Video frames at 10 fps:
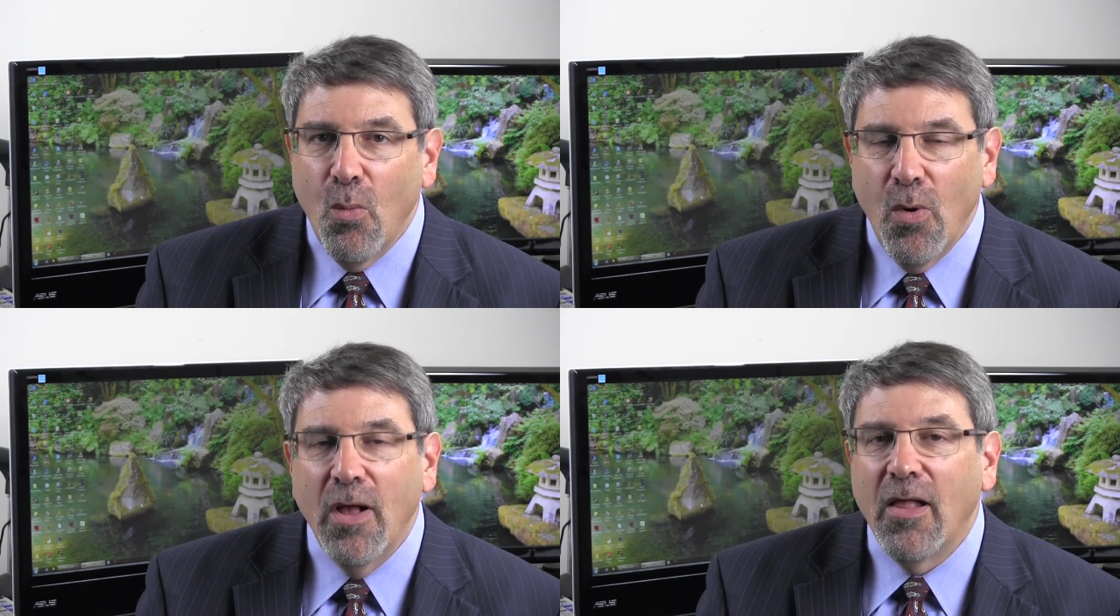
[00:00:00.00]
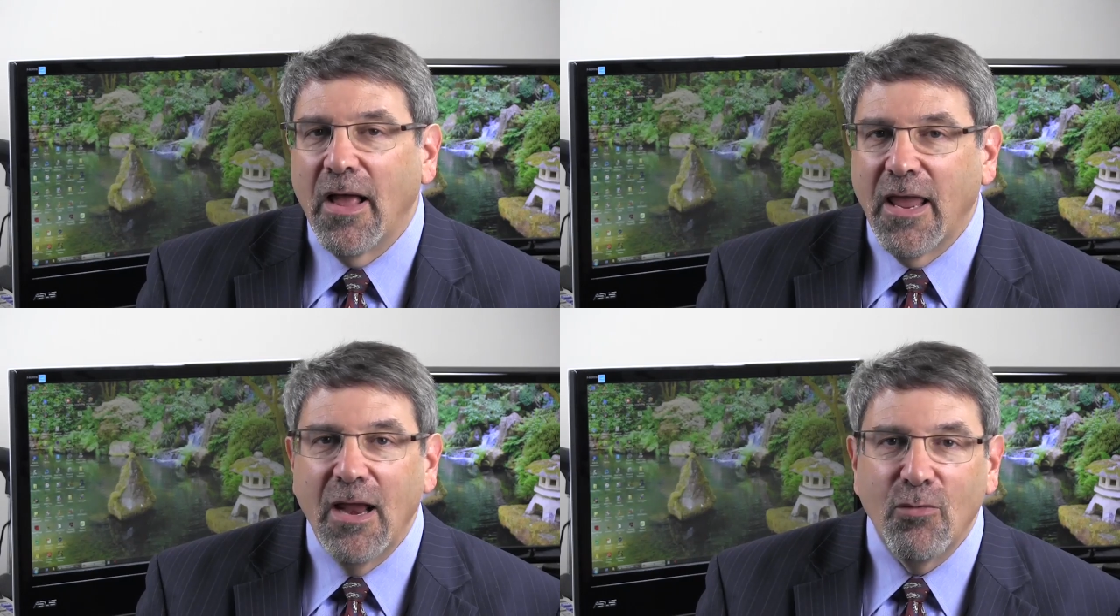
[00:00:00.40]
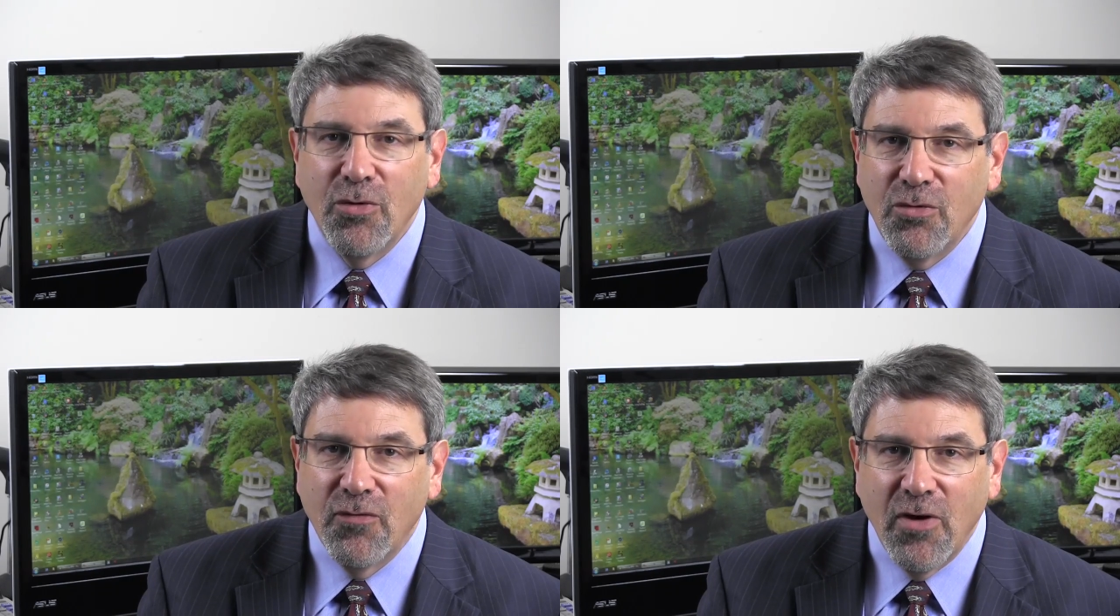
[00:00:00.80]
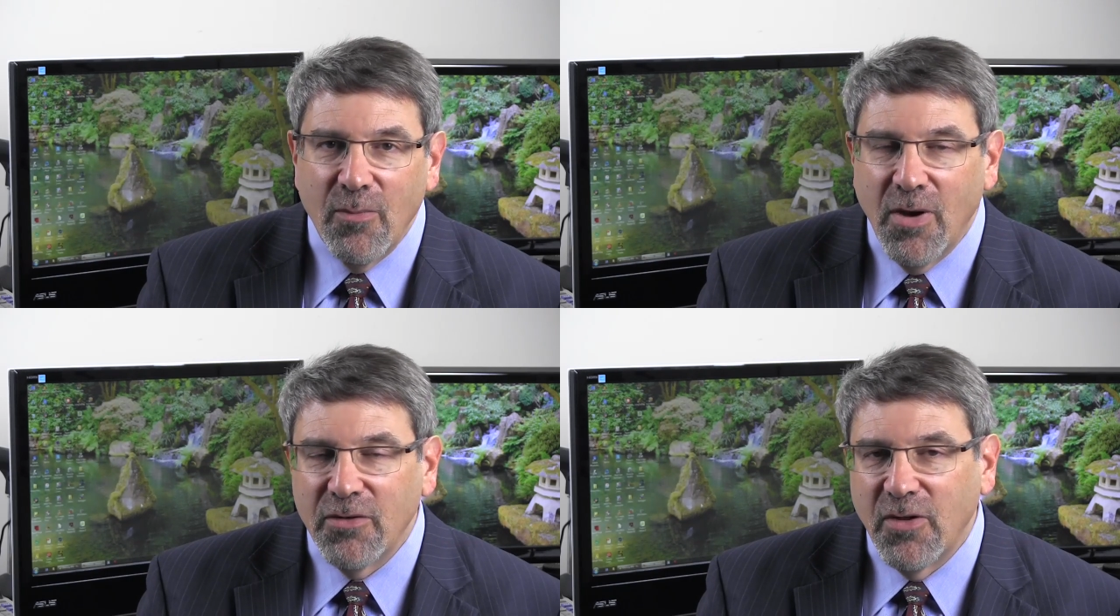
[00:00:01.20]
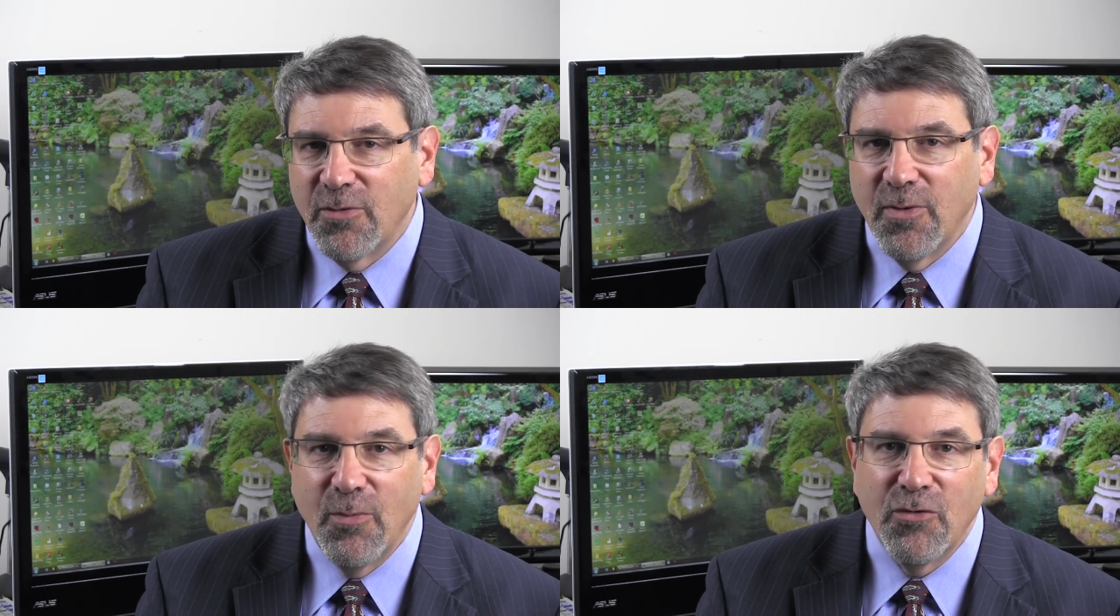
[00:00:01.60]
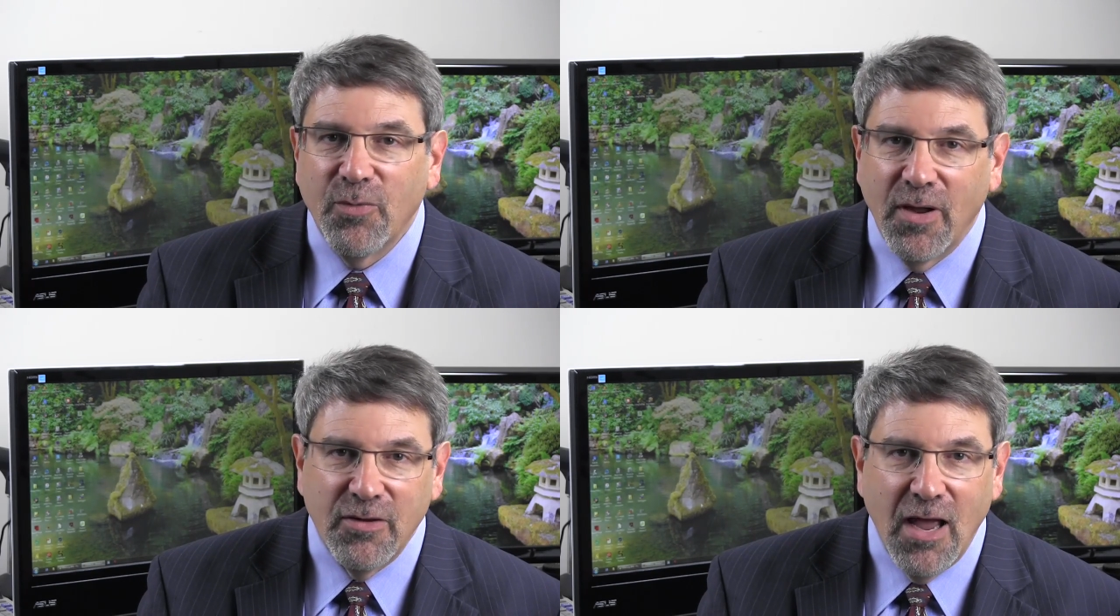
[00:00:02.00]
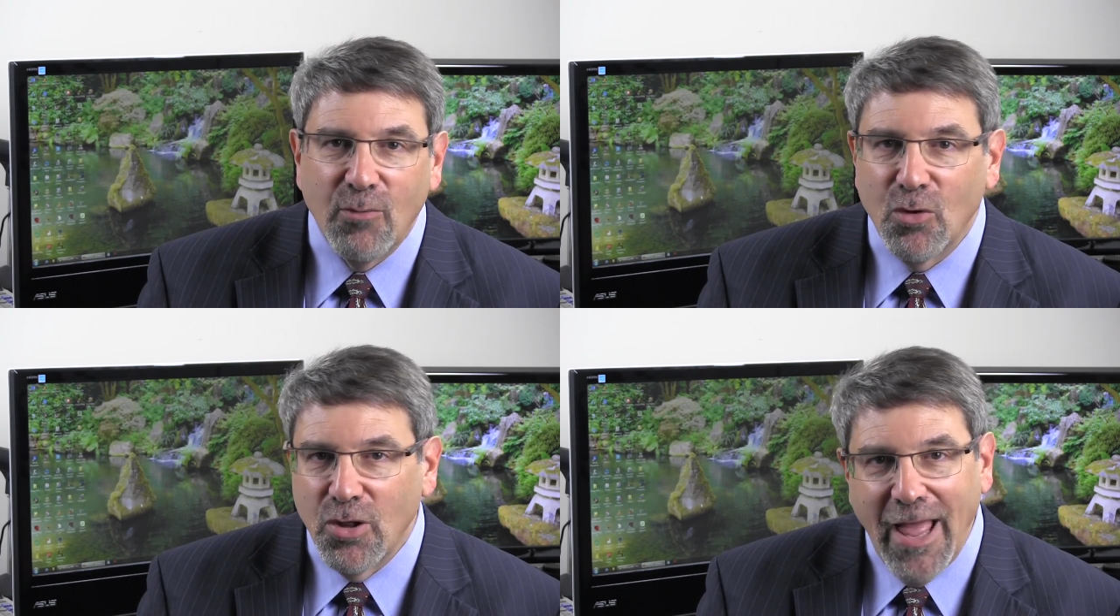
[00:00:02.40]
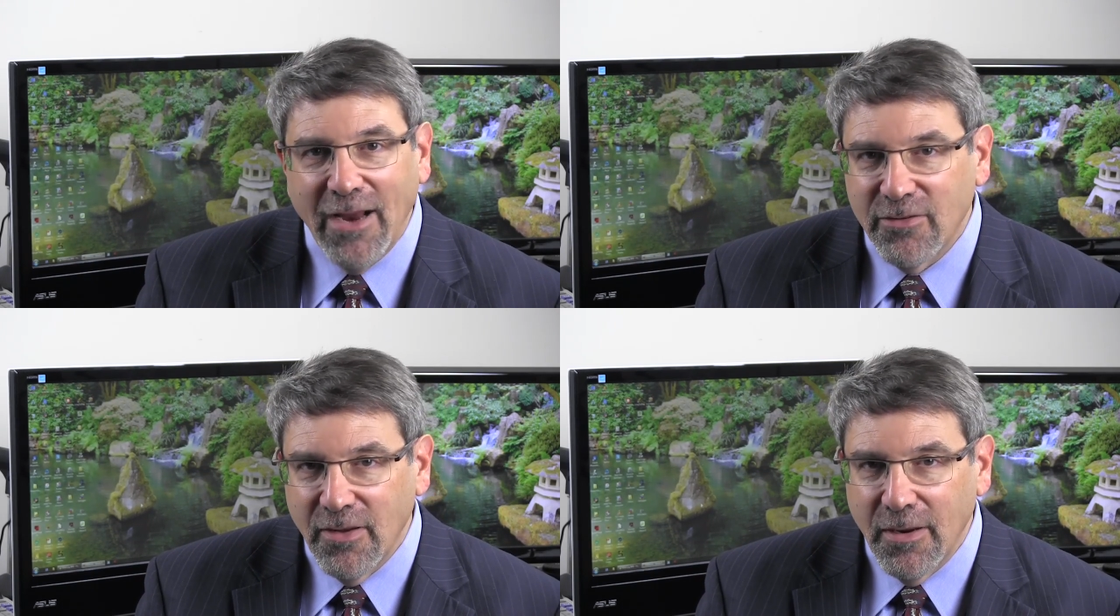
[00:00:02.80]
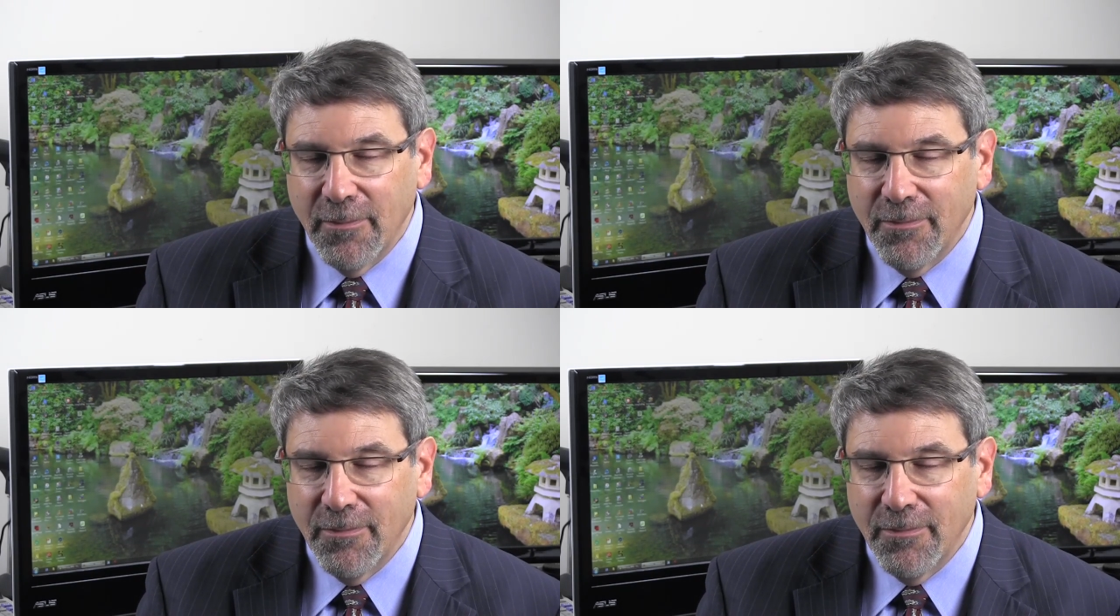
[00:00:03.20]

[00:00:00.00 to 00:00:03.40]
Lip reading: Well, I can't really do very much. I spend most of my time relaxing.